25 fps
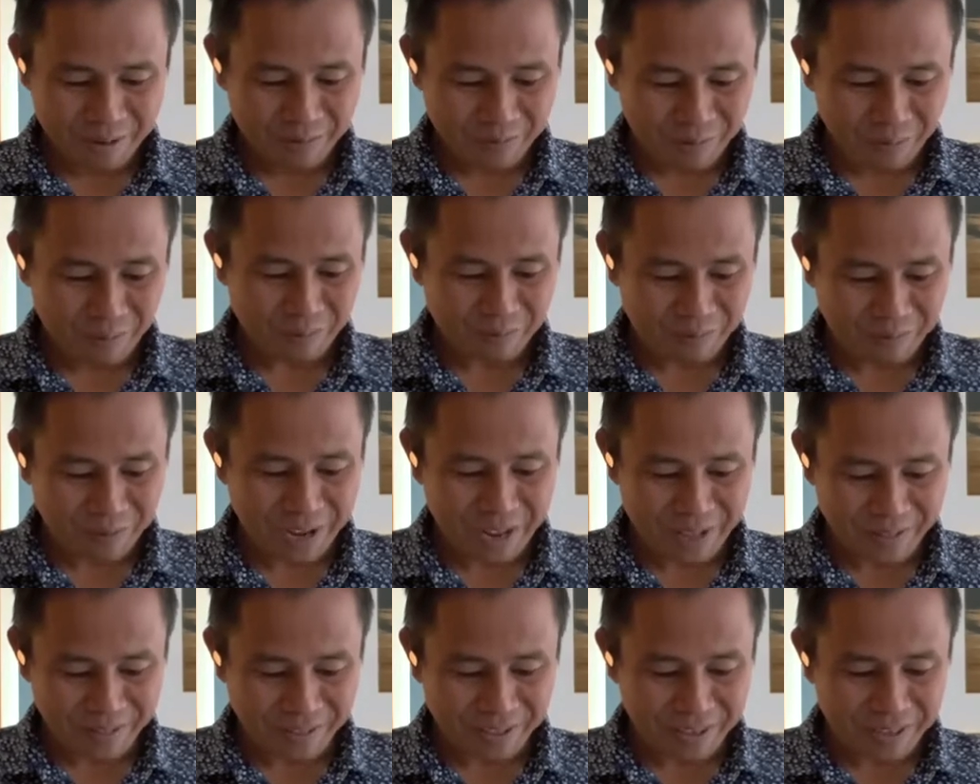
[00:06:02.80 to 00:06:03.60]
for
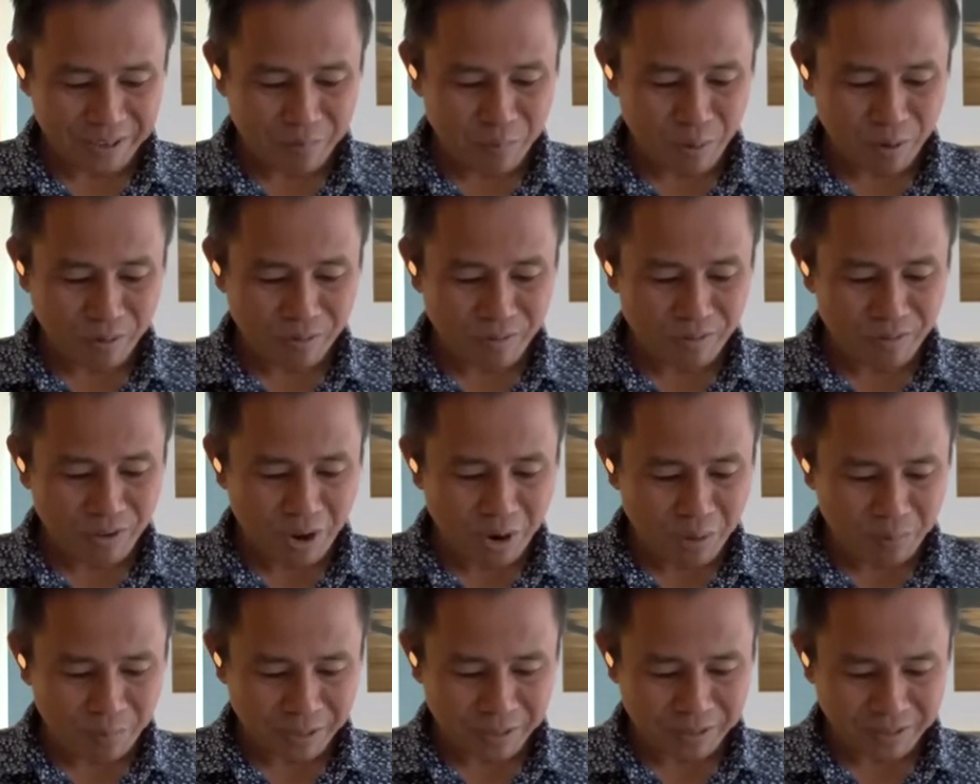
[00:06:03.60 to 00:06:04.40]
faith. In the book of
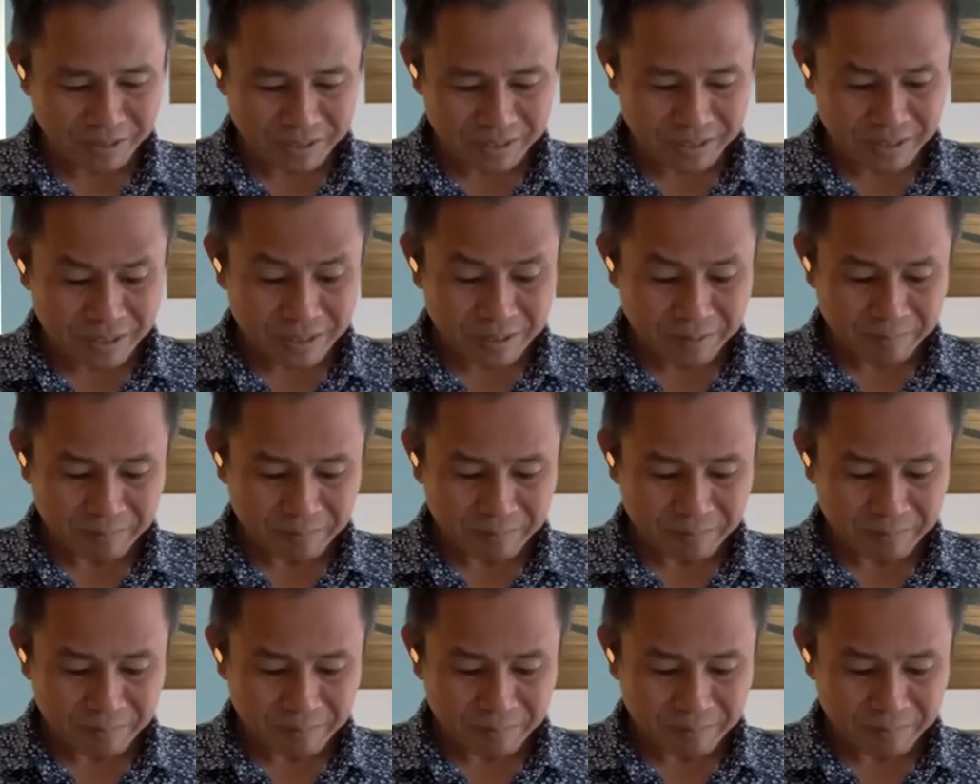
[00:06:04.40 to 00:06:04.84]
Romans,